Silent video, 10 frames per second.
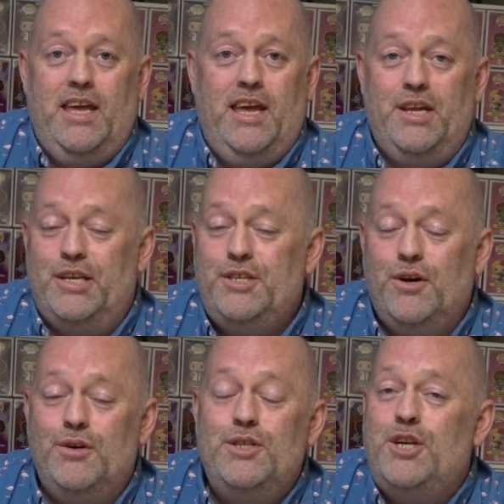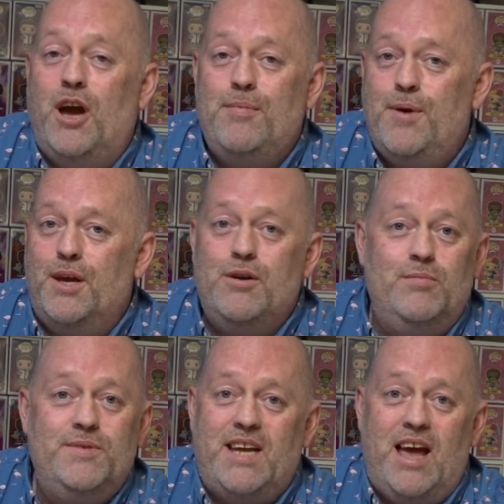in a toy shop when it
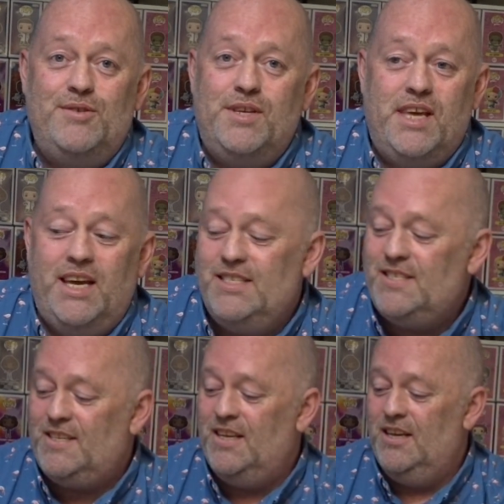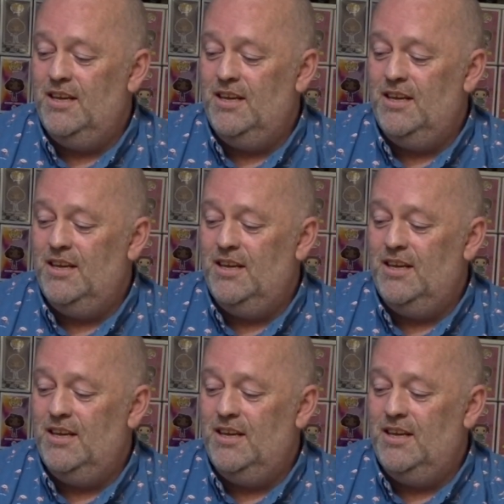comes down to these